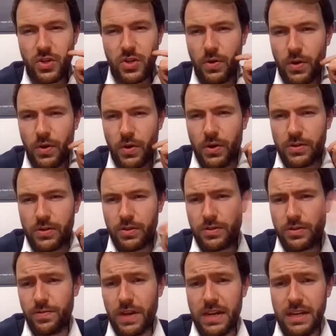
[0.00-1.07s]
so
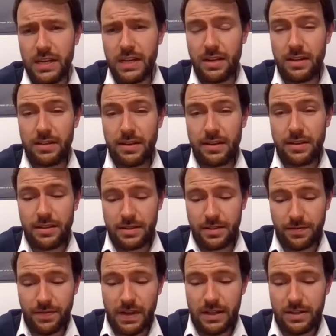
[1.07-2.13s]
it's fairly, it's
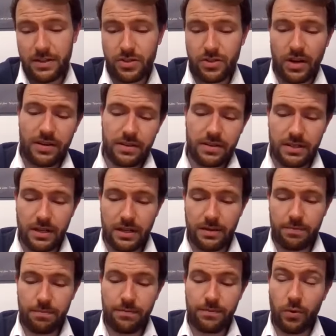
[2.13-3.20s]
a fairly straight
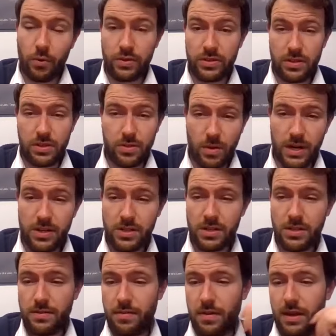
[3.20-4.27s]
forward
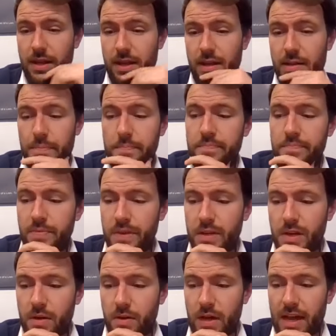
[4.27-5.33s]
situation.
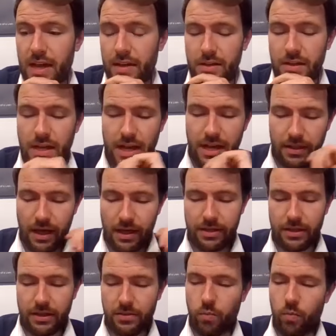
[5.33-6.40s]
And I
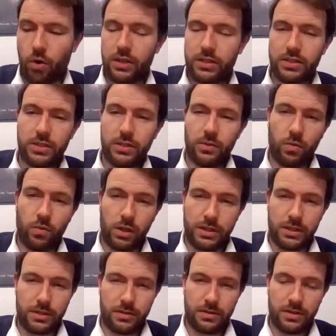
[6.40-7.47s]
think
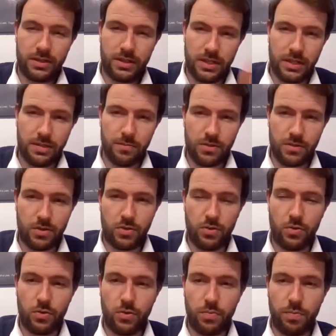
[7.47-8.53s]
what seems
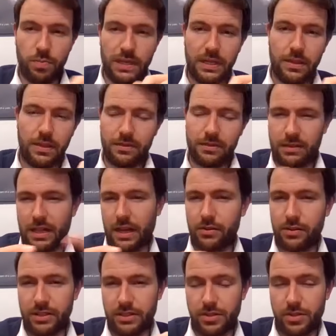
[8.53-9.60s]
to be the
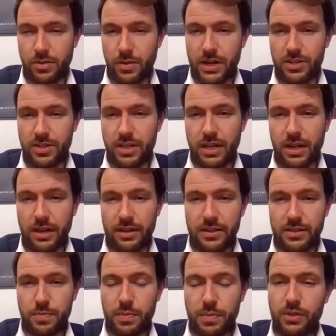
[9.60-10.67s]
cloudy situation here
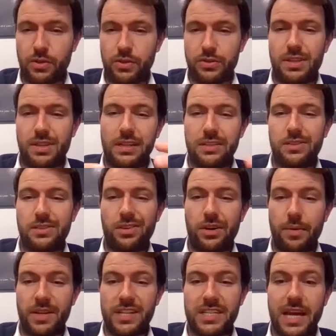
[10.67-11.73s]
is because the lease
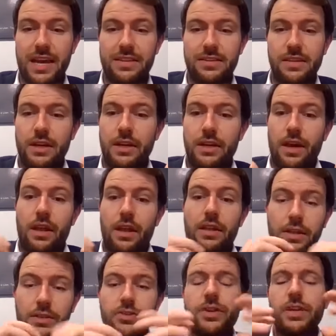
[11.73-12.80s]
agreement has
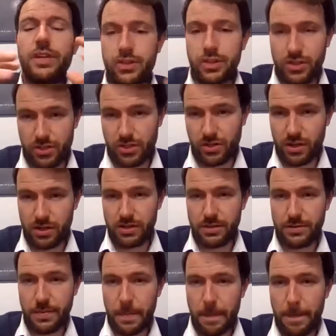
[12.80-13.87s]
literally just
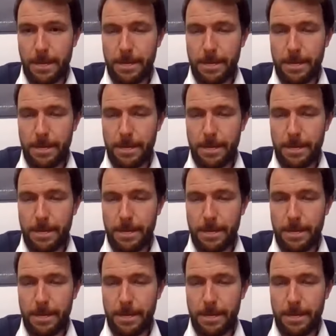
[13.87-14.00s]
started.